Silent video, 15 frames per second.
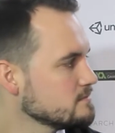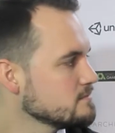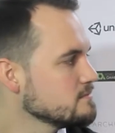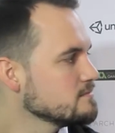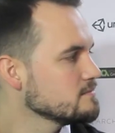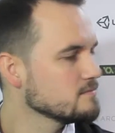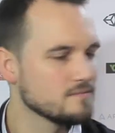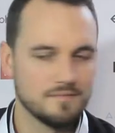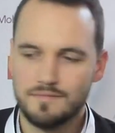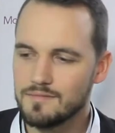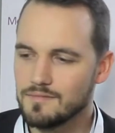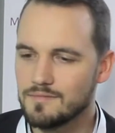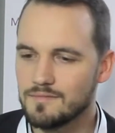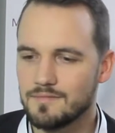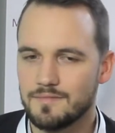
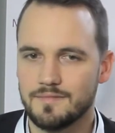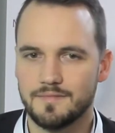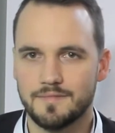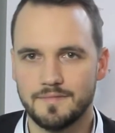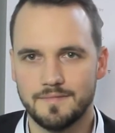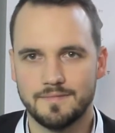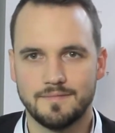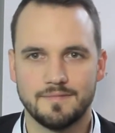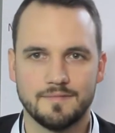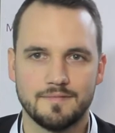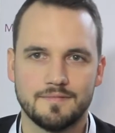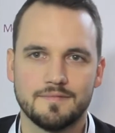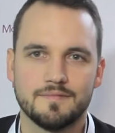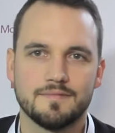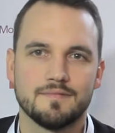
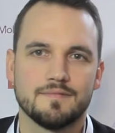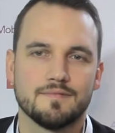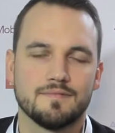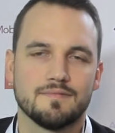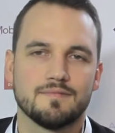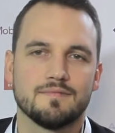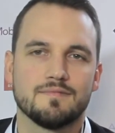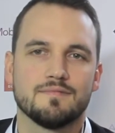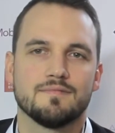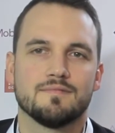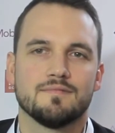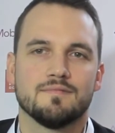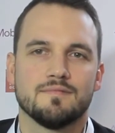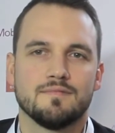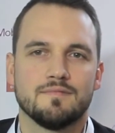
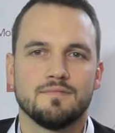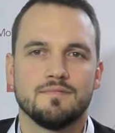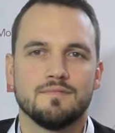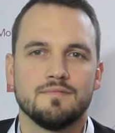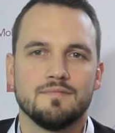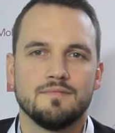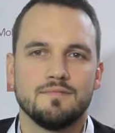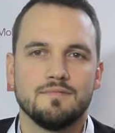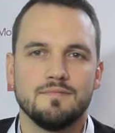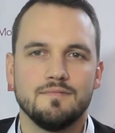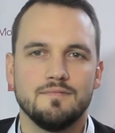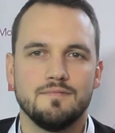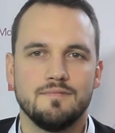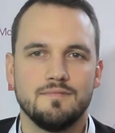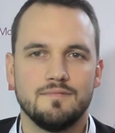
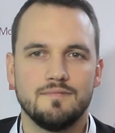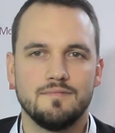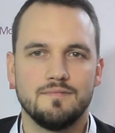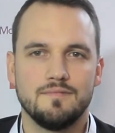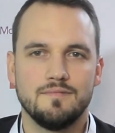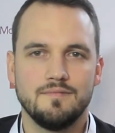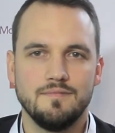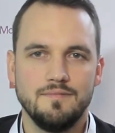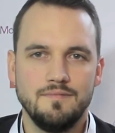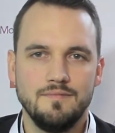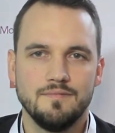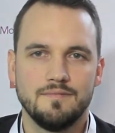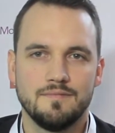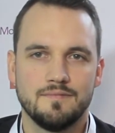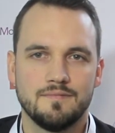
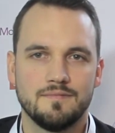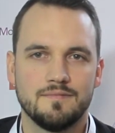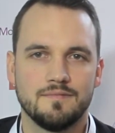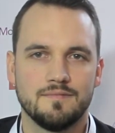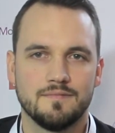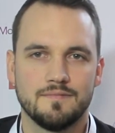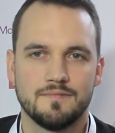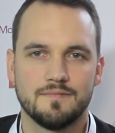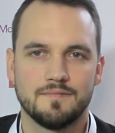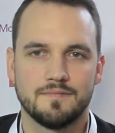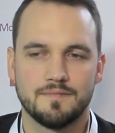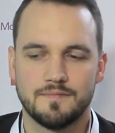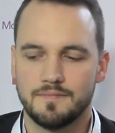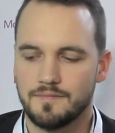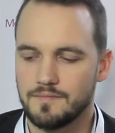
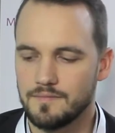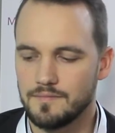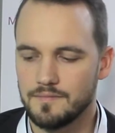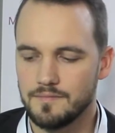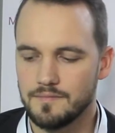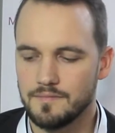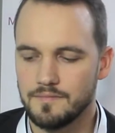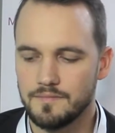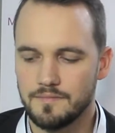(not speaking)